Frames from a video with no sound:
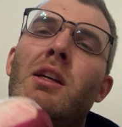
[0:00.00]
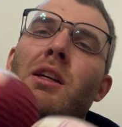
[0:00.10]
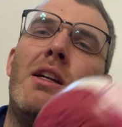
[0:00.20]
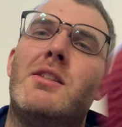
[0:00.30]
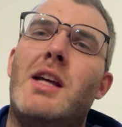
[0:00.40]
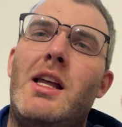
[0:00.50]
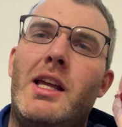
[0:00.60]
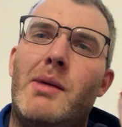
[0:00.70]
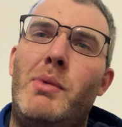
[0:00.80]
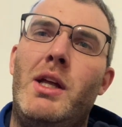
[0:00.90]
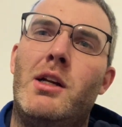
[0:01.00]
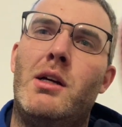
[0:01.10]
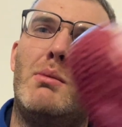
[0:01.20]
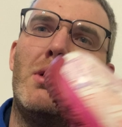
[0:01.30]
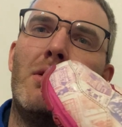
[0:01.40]
It's got like a
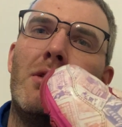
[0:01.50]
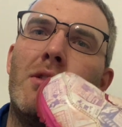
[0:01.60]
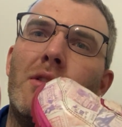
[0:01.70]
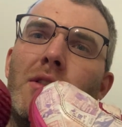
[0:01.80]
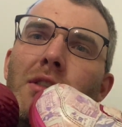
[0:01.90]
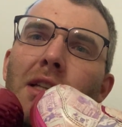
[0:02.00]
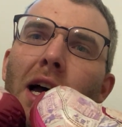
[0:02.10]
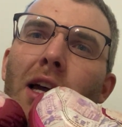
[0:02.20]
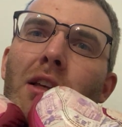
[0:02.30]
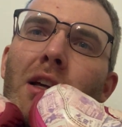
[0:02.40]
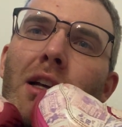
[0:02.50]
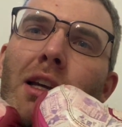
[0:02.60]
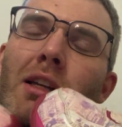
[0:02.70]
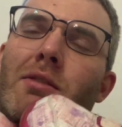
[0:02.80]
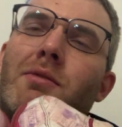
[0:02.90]
pinup style on
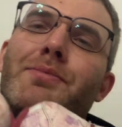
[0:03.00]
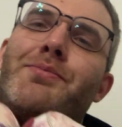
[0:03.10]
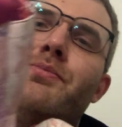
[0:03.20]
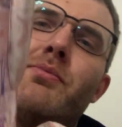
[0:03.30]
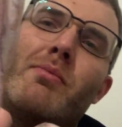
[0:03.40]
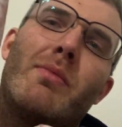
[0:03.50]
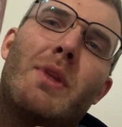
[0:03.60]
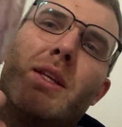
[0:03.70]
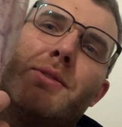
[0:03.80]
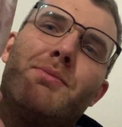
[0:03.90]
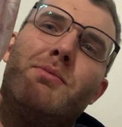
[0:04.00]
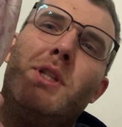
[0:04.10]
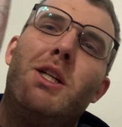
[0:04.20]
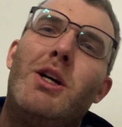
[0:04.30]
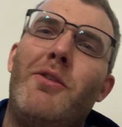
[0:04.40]
it.
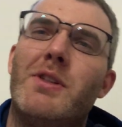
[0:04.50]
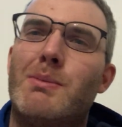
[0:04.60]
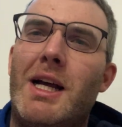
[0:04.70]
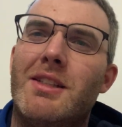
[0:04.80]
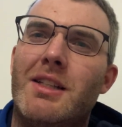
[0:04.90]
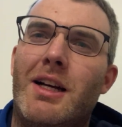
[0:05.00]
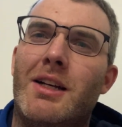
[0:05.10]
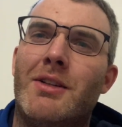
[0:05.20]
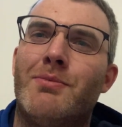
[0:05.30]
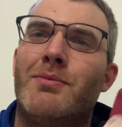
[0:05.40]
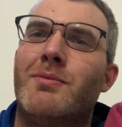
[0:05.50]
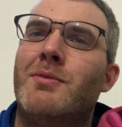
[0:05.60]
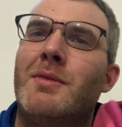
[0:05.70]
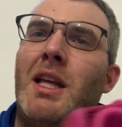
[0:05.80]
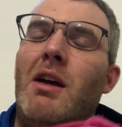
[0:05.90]
Don't know if it's my style.
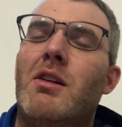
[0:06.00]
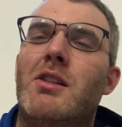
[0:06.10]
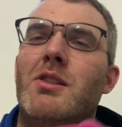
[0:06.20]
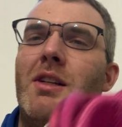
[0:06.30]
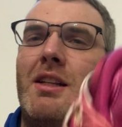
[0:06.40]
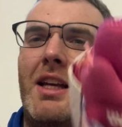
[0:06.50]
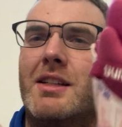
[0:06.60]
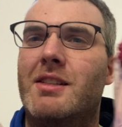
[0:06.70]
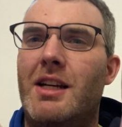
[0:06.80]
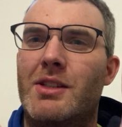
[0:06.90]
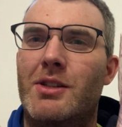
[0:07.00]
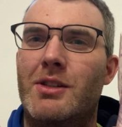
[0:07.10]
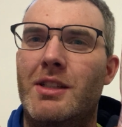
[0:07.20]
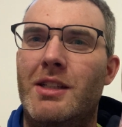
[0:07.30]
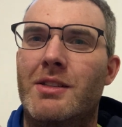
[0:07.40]
I would also need like a size
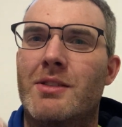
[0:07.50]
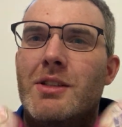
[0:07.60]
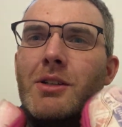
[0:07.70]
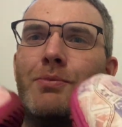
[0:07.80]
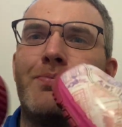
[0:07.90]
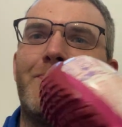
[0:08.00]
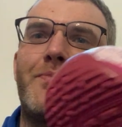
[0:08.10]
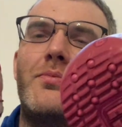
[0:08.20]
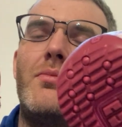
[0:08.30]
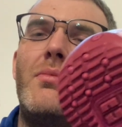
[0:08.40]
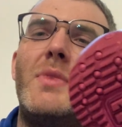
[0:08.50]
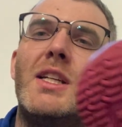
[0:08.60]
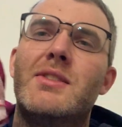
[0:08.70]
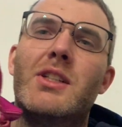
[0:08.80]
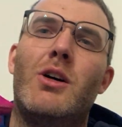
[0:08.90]
13. So
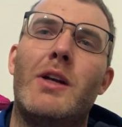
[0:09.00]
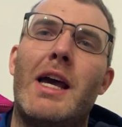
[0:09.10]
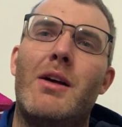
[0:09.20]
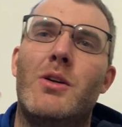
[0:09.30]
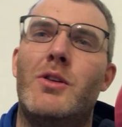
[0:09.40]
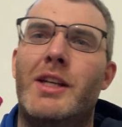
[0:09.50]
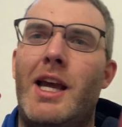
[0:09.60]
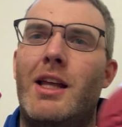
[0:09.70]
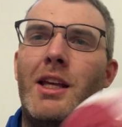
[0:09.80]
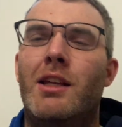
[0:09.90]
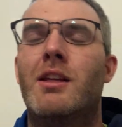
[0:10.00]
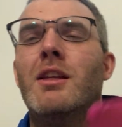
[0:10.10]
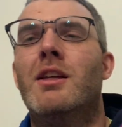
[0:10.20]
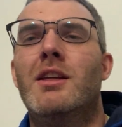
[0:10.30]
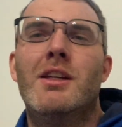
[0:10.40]
it's going out, going to Cali.
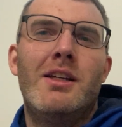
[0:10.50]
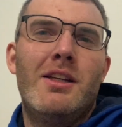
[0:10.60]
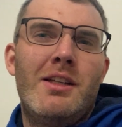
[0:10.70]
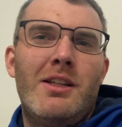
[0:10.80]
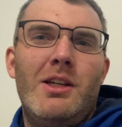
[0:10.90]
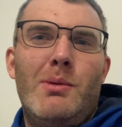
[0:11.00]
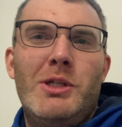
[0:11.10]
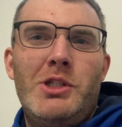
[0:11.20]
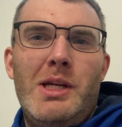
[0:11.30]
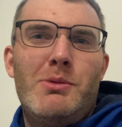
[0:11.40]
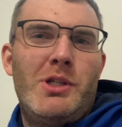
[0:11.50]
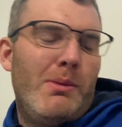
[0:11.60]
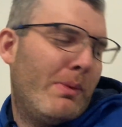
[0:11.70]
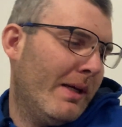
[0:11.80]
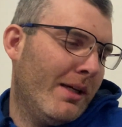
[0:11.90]
It'll be cheap
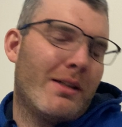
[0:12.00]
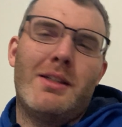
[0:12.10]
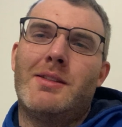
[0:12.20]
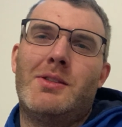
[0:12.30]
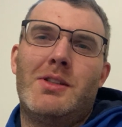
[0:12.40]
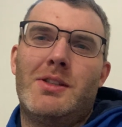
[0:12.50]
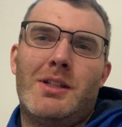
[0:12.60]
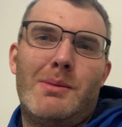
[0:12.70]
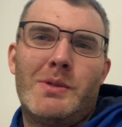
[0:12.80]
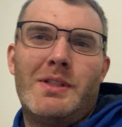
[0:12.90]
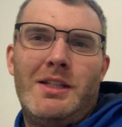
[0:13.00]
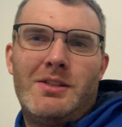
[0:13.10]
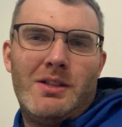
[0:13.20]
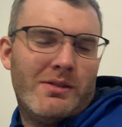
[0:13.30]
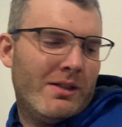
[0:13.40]
shipping because it's just a couple states
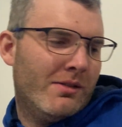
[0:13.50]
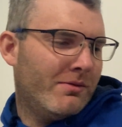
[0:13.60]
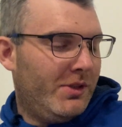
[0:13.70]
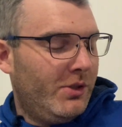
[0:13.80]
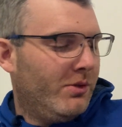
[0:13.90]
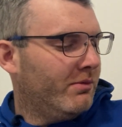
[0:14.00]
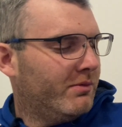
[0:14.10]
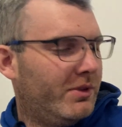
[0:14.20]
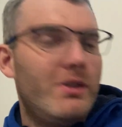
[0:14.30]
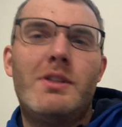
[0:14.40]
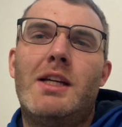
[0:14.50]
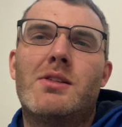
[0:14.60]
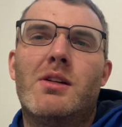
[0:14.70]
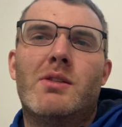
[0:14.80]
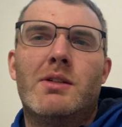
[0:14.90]
over, two states
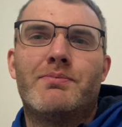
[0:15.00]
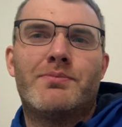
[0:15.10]
over.